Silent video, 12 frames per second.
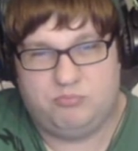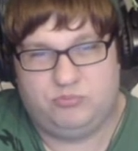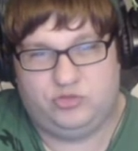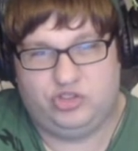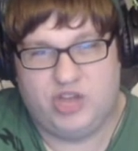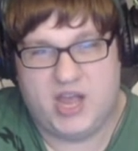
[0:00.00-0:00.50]

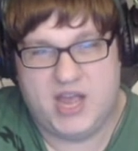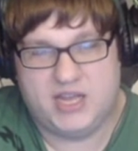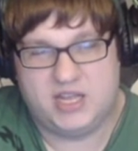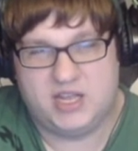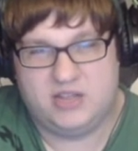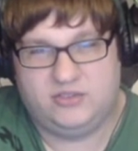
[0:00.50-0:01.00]
jack
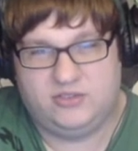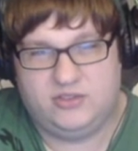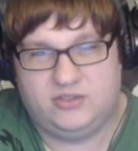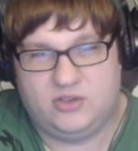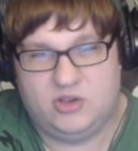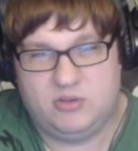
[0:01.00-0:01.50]
against it,
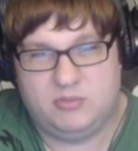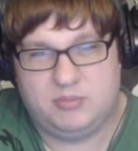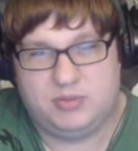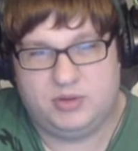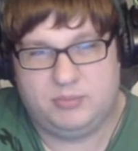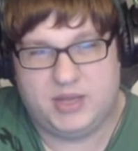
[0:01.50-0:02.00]
so I'm going to
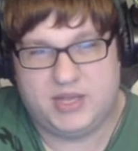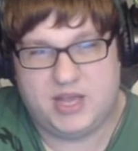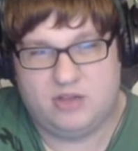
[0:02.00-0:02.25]
bring back out